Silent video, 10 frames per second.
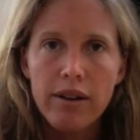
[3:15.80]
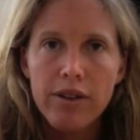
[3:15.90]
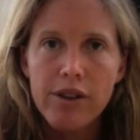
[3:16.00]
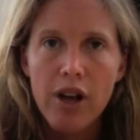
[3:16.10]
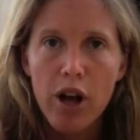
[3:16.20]

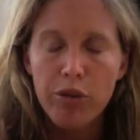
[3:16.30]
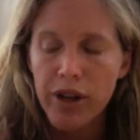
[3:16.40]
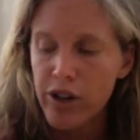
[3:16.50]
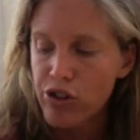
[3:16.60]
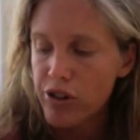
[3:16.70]
is a
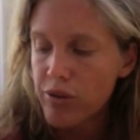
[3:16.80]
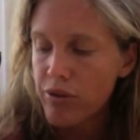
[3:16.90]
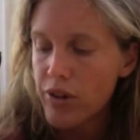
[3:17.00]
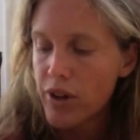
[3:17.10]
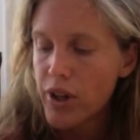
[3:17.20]
condemnation.
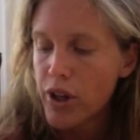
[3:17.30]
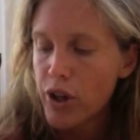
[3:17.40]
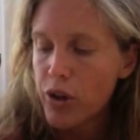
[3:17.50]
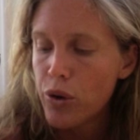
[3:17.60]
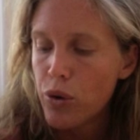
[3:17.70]

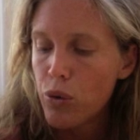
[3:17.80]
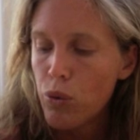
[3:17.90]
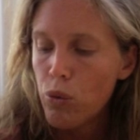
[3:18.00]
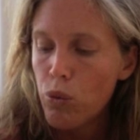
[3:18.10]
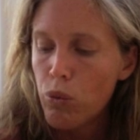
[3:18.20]

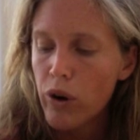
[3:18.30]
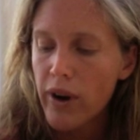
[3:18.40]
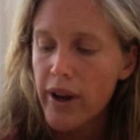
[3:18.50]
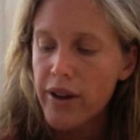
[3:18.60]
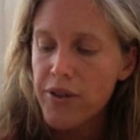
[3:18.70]

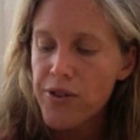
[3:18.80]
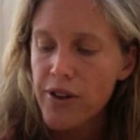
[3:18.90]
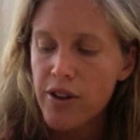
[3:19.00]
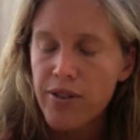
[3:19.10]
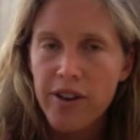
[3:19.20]
Whereas
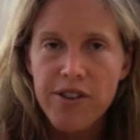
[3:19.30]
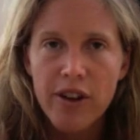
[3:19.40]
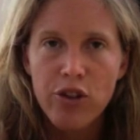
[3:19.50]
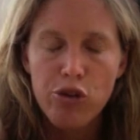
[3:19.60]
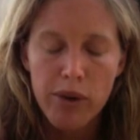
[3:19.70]
if I
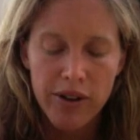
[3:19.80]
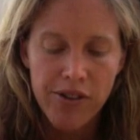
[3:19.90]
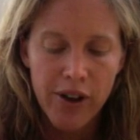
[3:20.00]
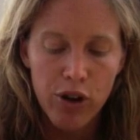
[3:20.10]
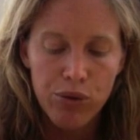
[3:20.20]
said to
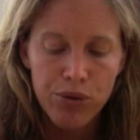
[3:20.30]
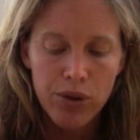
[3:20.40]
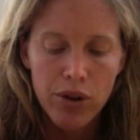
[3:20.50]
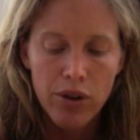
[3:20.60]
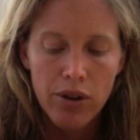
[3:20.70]
myself,
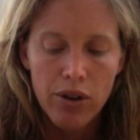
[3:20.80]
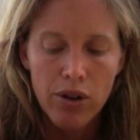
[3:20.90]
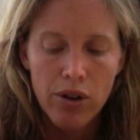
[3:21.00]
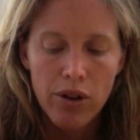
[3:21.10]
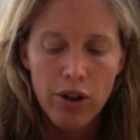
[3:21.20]

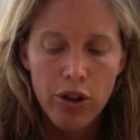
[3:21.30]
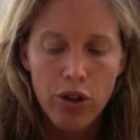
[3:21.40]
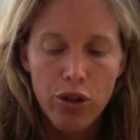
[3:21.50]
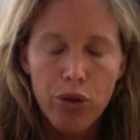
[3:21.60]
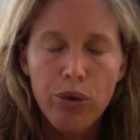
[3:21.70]

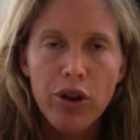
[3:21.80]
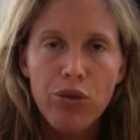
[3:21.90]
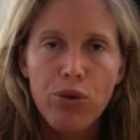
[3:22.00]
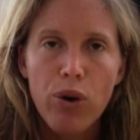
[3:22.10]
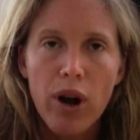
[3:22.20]
3 to
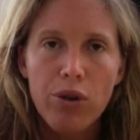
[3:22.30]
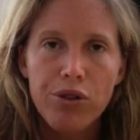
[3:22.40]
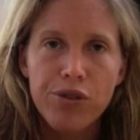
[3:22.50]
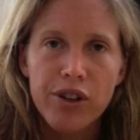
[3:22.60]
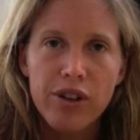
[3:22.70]
4
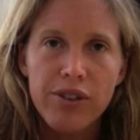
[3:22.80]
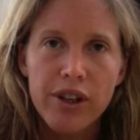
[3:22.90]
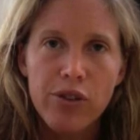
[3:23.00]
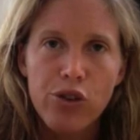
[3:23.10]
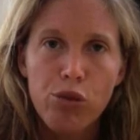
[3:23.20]
hours of
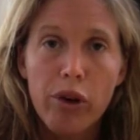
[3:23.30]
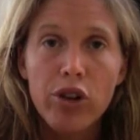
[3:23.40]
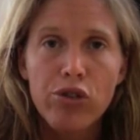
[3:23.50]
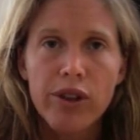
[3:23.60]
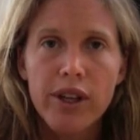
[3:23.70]
TV is too
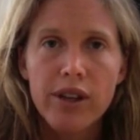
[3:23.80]
much for the